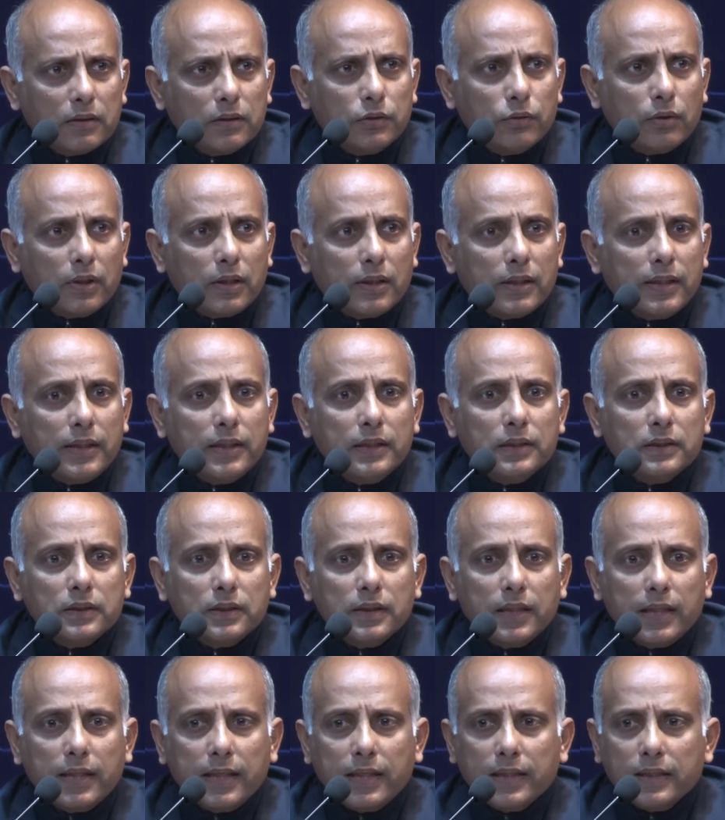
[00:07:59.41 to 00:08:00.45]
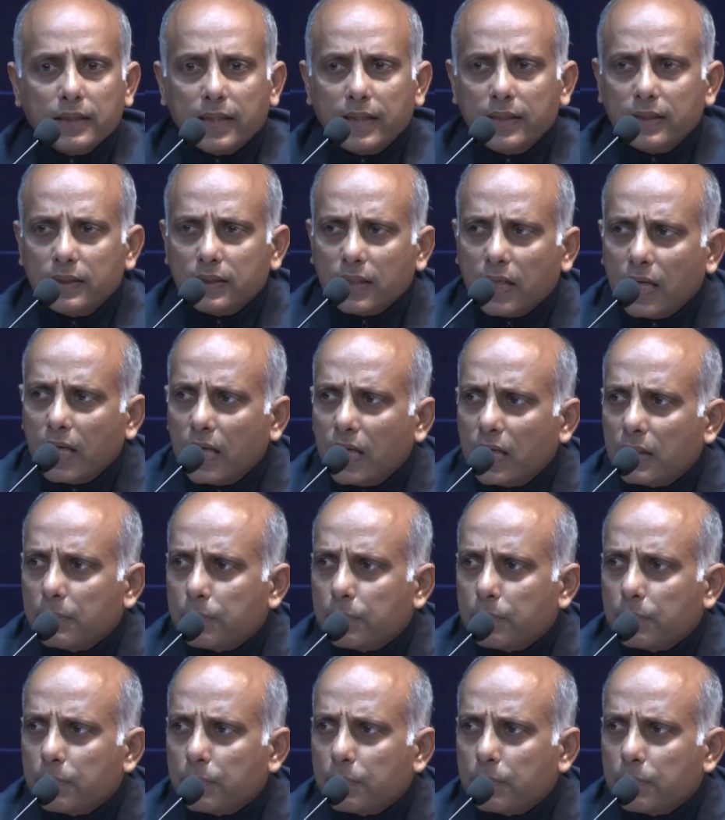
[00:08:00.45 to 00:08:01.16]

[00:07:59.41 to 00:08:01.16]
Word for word: You are reengineering the entire